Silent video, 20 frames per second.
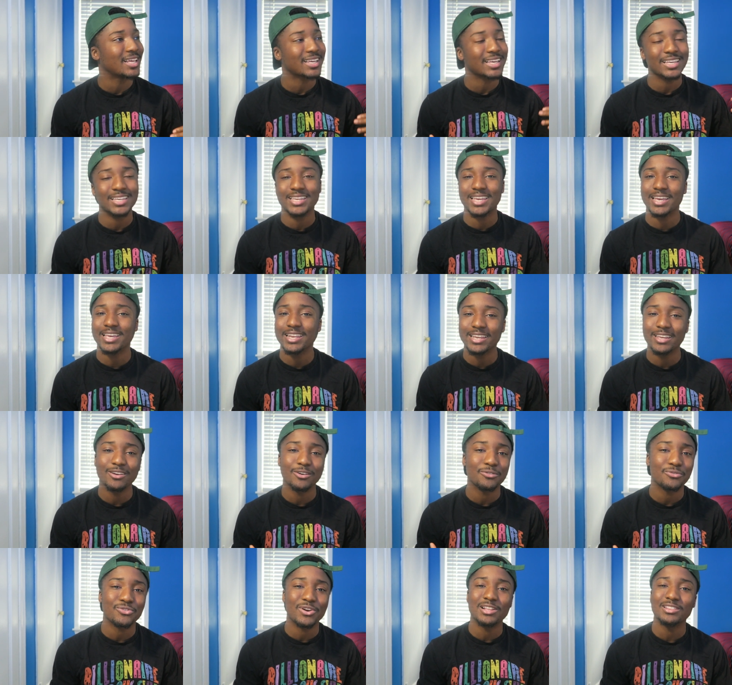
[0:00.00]
like a kitty
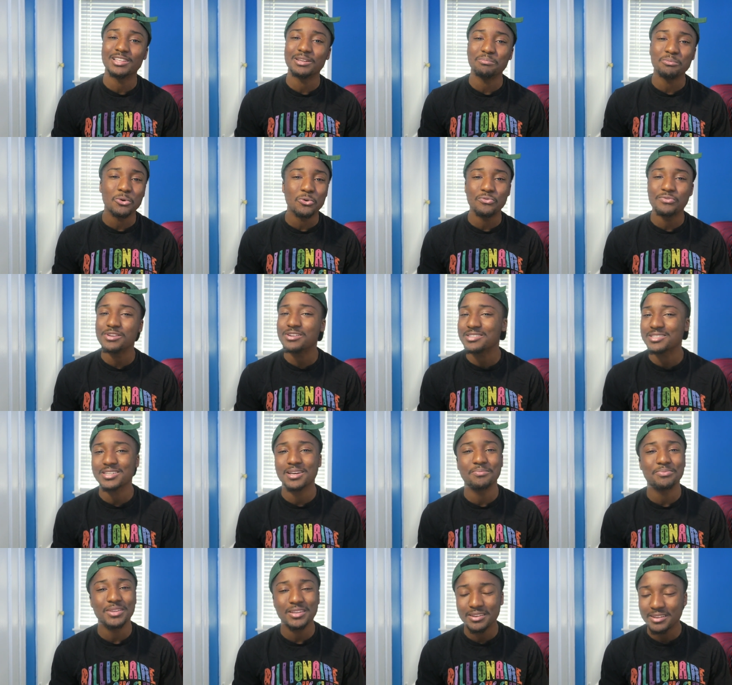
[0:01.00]
or friendly movie or
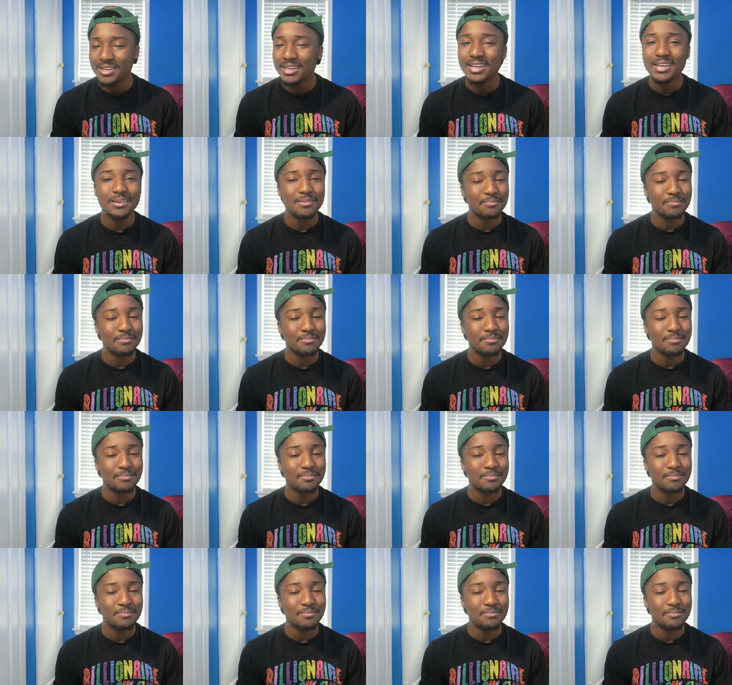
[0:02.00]
something.